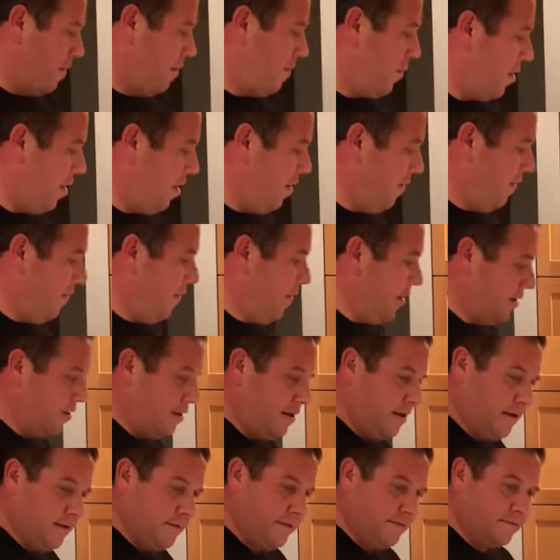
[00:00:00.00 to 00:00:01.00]
Perfect.
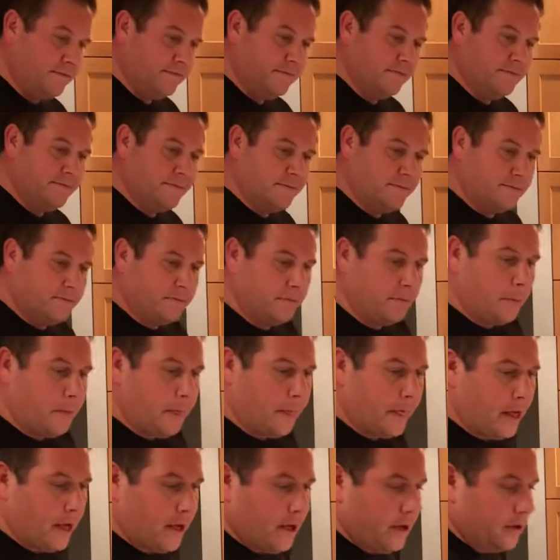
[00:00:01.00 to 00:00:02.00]

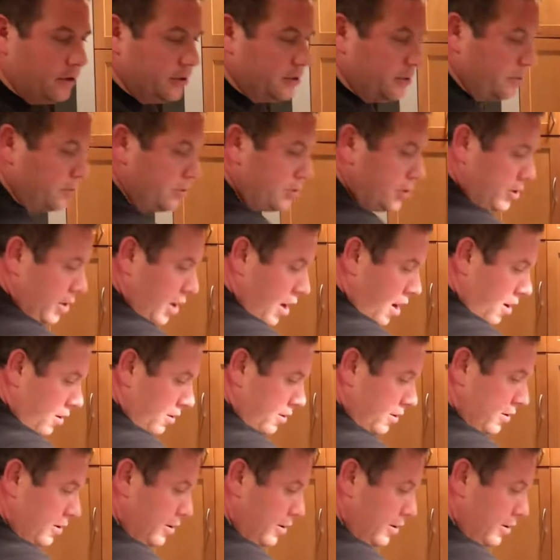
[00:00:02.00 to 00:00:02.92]
Some salt.